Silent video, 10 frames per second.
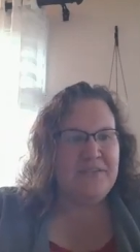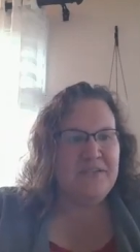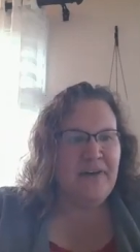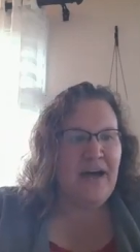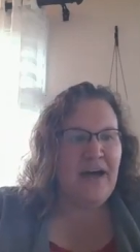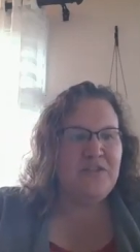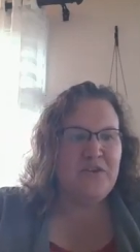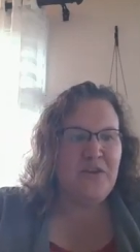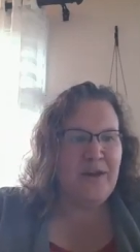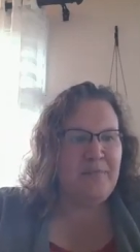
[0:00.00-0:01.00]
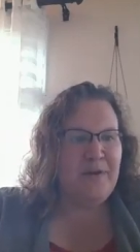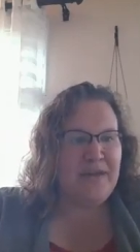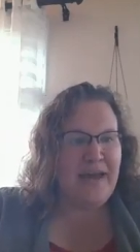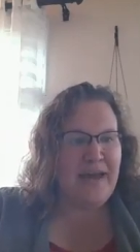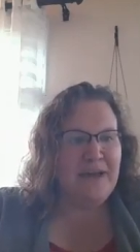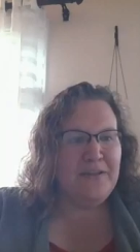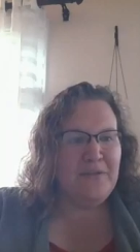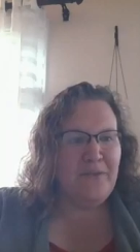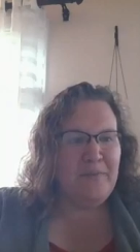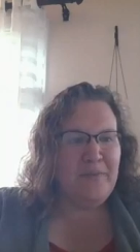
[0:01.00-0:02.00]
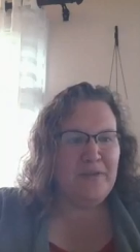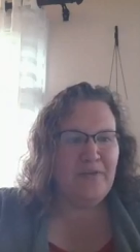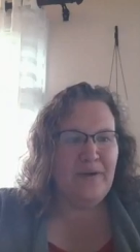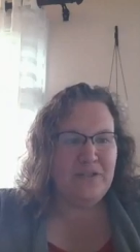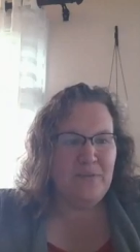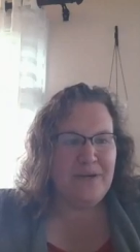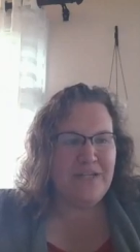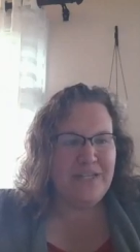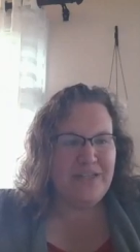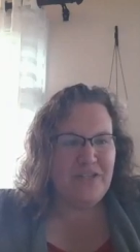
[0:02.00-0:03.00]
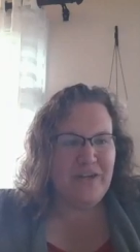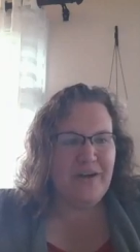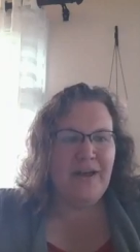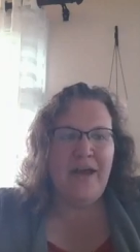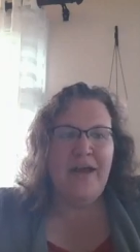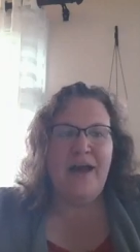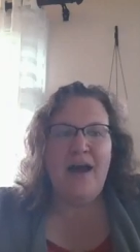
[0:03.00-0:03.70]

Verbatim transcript: Hafsa, sorry about that. Hello, what about the graduation this year?